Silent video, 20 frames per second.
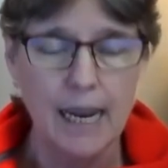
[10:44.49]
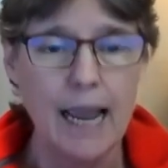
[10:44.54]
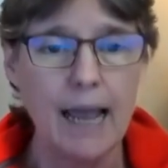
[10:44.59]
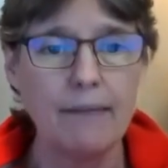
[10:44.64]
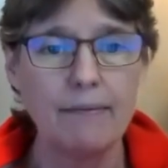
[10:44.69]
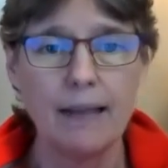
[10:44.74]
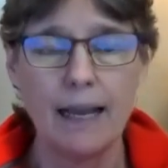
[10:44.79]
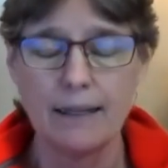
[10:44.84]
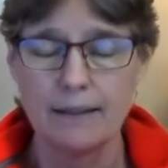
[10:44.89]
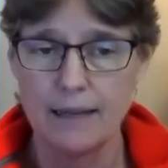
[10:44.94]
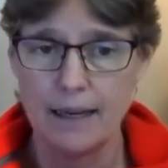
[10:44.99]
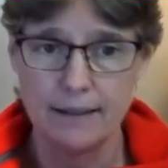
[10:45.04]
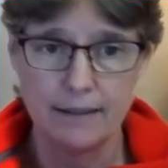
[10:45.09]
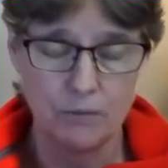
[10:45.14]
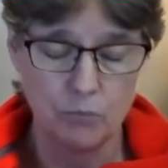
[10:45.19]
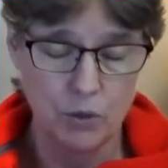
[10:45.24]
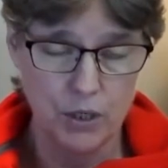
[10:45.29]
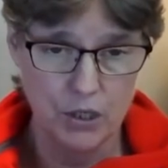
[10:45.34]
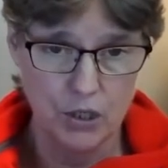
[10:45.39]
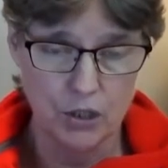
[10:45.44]
And that, as
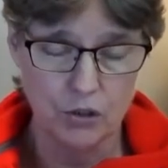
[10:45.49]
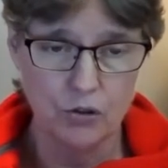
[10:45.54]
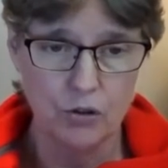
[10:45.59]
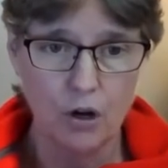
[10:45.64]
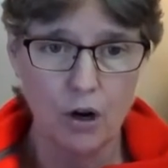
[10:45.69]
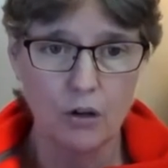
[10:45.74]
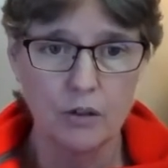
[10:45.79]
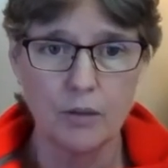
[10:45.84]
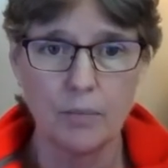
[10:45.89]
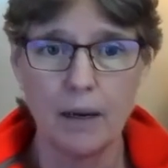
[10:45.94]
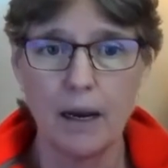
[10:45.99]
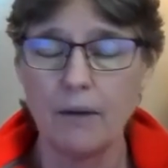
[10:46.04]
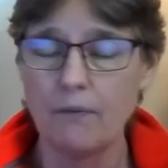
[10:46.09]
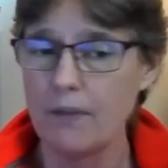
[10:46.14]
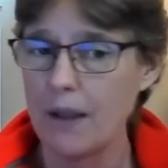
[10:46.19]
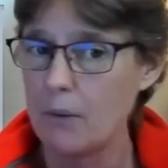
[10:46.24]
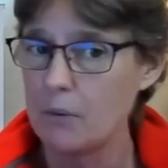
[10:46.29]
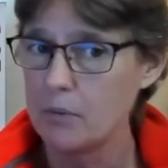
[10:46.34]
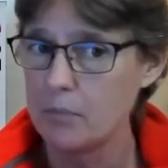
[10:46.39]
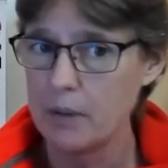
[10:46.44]
we just talked about,
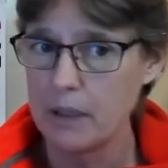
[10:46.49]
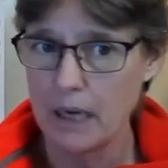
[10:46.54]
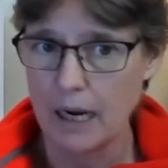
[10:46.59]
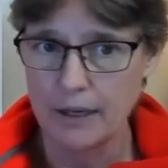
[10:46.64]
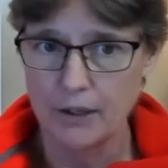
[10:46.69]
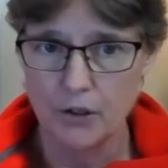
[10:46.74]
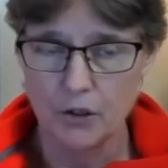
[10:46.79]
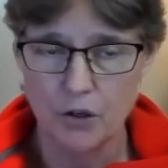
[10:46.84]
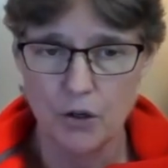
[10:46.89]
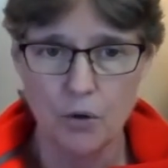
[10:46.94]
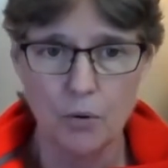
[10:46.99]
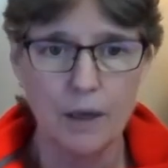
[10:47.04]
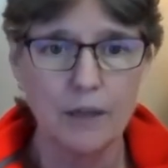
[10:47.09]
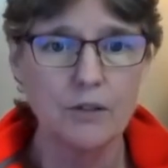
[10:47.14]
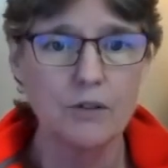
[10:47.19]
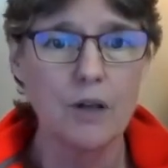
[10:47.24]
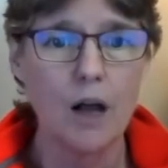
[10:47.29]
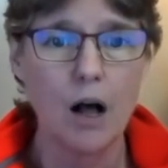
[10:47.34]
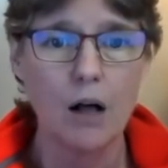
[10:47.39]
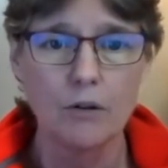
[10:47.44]
that would be like your US
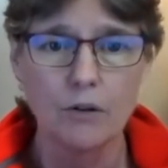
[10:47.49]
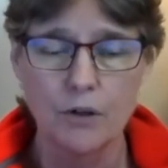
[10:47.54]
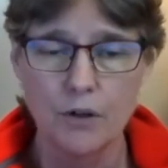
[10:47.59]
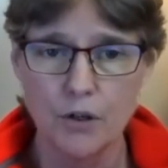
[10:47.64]
dollar,